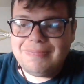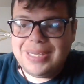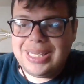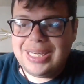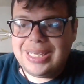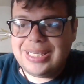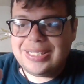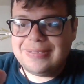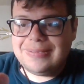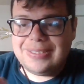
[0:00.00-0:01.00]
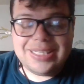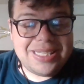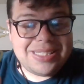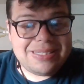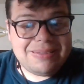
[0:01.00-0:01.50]
But uh,
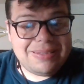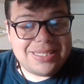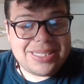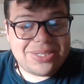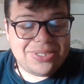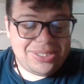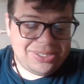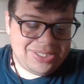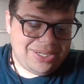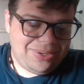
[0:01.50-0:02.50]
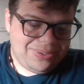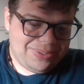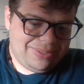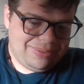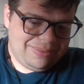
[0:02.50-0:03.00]
this this actually looks kind of
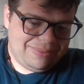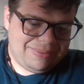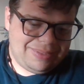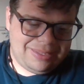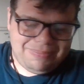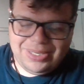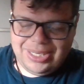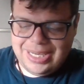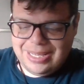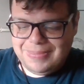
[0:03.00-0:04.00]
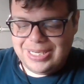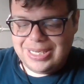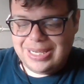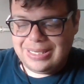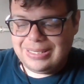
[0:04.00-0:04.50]
cool. Pretty new in my
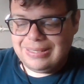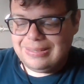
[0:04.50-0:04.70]
deck.